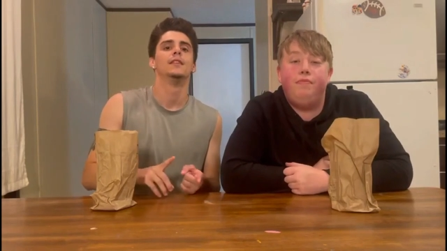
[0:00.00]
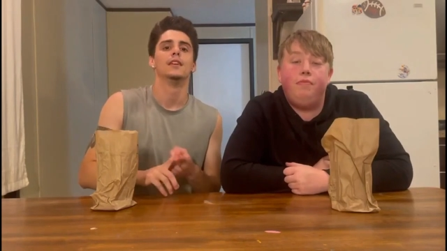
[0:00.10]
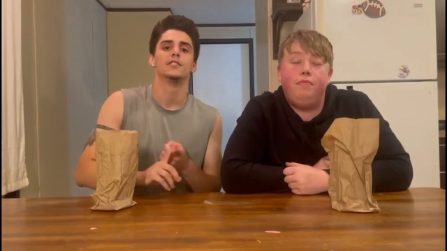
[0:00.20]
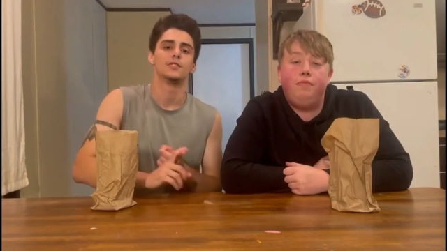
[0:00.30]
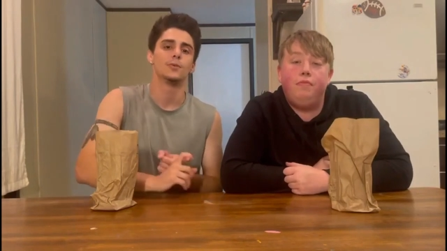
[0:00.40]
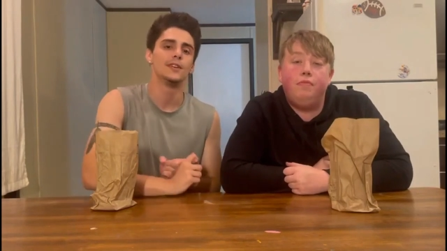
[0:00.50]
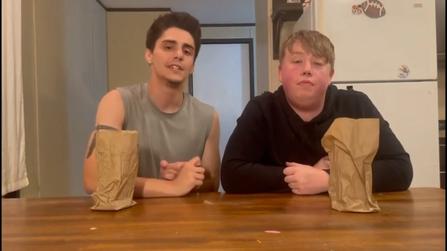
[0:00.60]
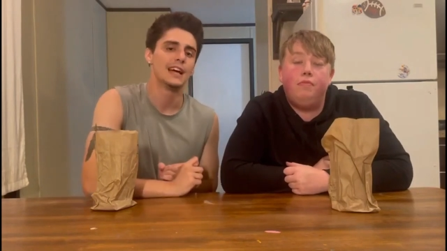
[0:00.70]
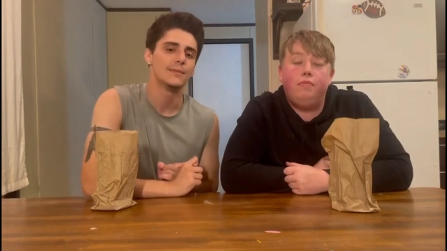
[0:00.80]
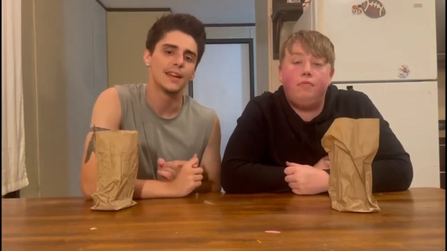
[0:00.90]
Speaker 1: a story
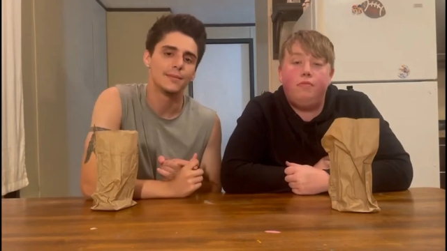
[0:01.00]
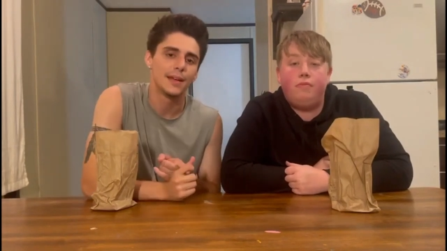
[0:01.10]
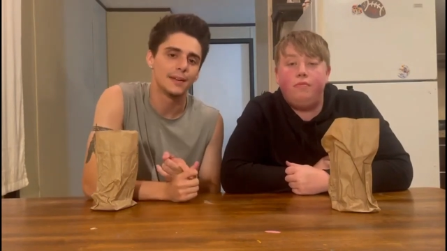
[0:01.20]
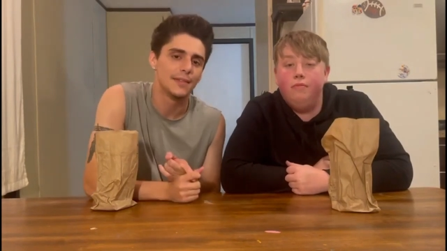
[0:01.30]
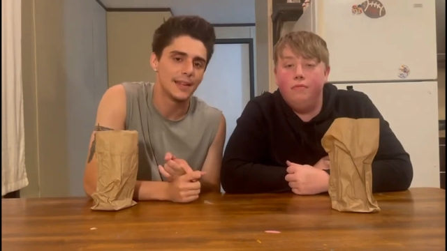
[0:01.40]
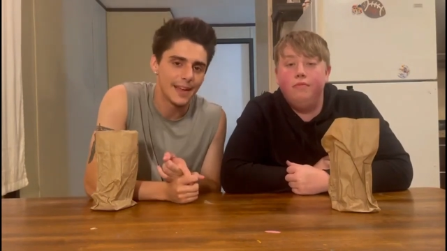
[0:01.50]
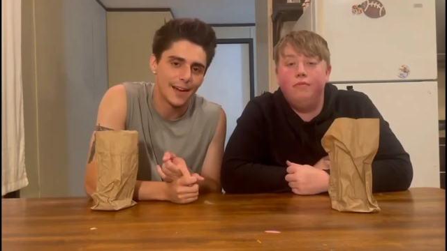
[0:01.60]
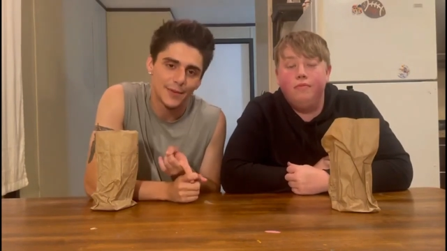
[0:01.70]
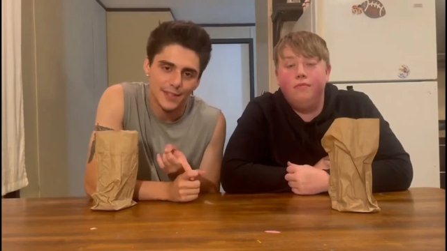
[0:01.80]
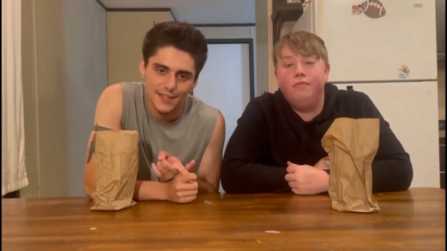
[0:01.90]
time animated video
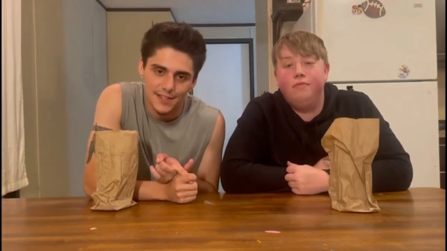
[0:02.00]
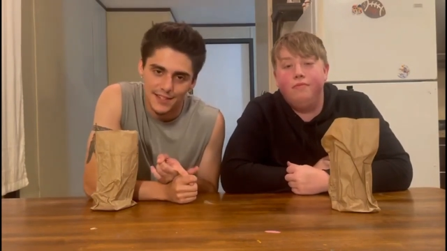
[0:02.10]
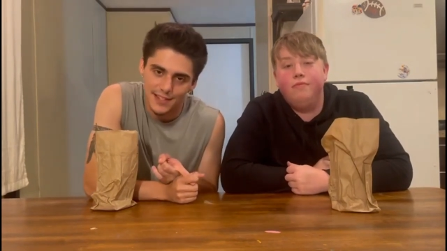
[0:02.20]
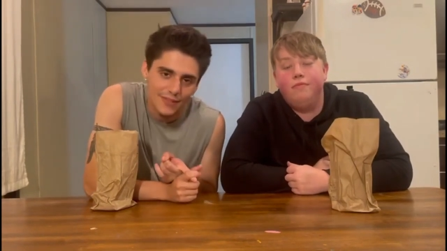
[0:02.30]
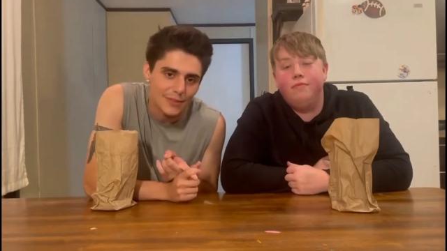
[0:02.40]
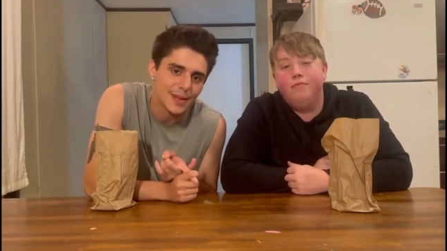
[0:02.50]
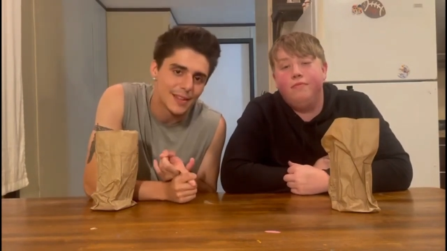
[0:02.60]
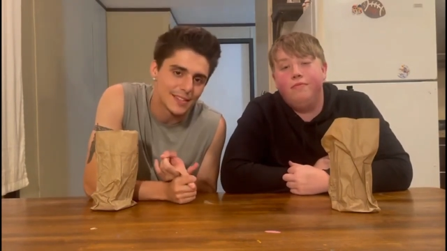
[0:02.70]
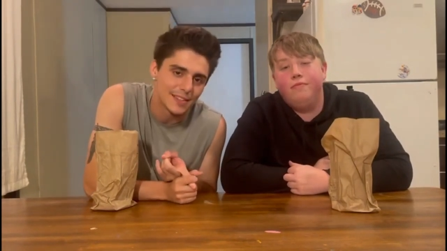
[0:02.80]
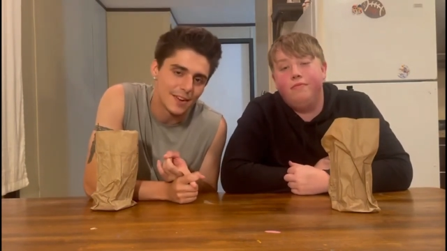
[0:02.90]
that's 7
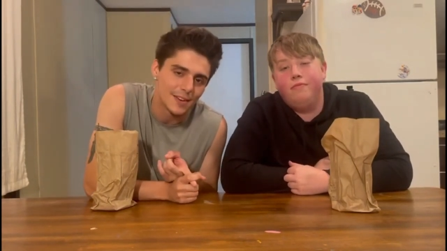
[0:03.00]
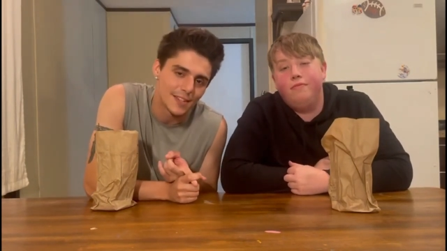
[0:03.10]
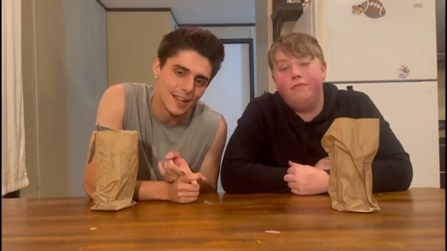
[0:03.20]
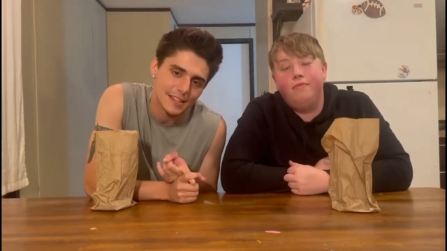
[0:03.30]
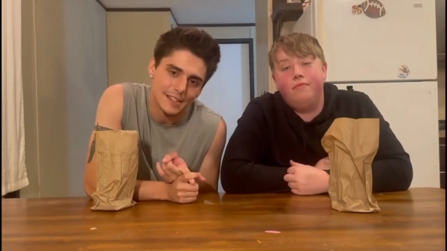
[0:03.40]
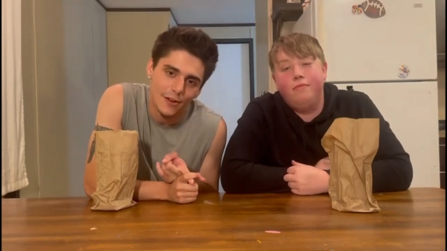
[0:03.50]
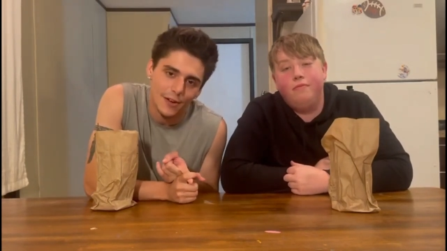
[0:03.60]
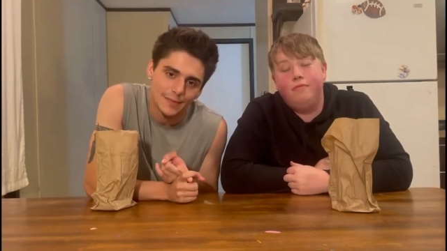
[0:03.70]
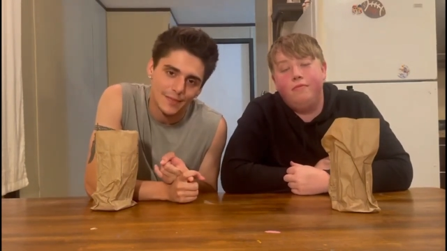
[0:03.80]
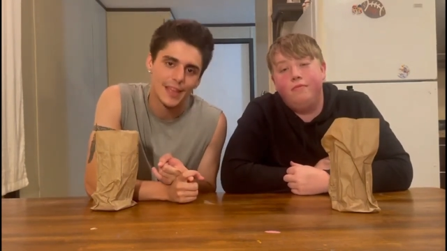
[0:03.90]
minutes and 30 seconds long.